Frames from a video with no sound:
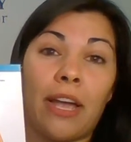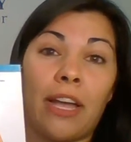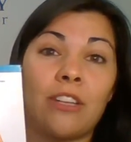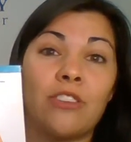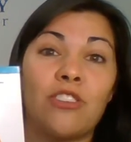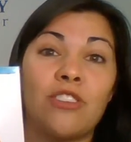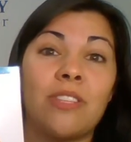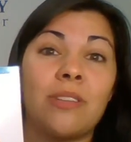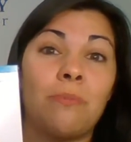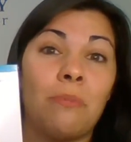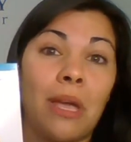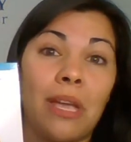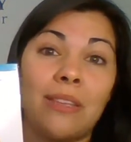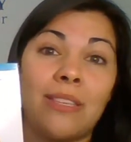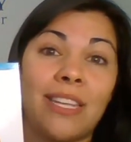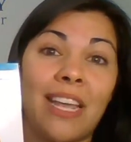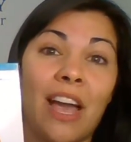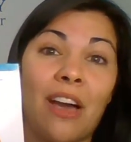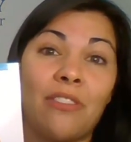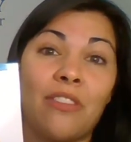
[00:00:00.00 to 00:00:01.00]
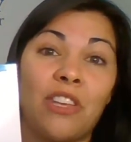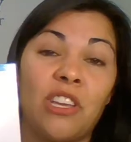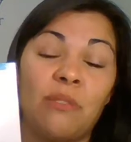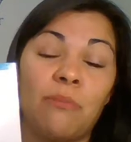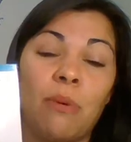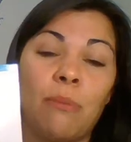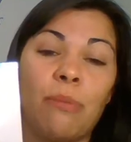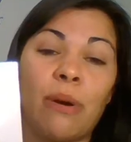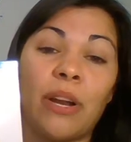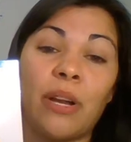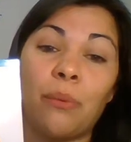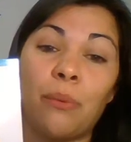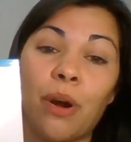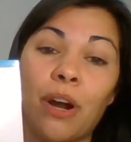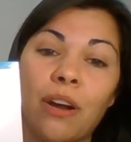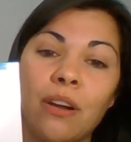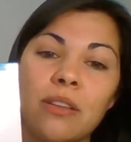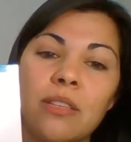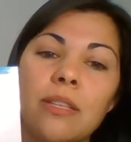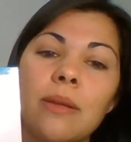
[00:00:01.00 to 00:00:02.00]
It's just amazing how the human body
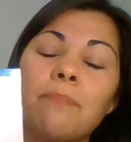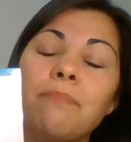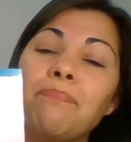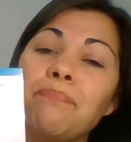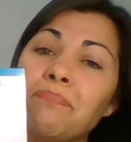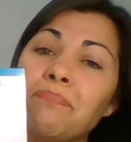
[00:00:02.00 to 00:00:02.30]
works.